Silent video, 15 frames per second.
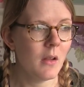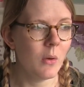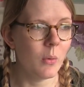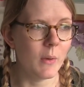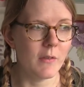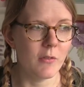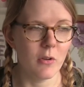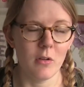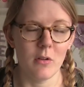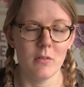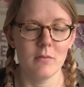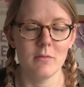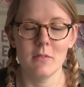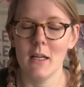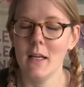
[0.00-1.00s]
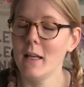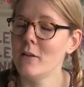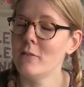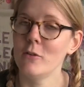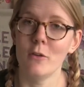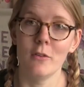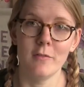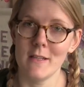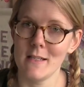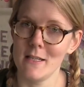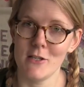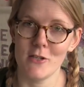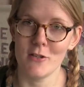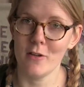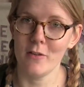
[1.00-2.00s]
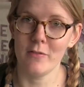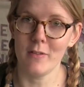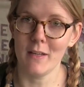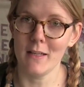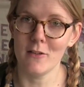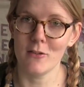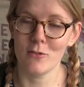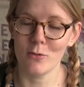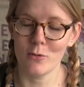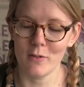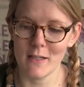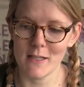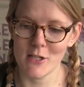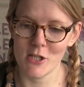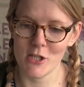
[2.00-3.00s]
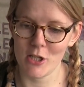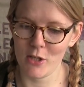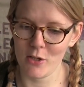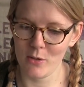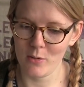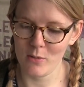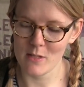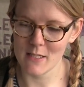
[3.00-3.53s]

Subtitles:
we've got a hell of a lot of vintage stuff in storage to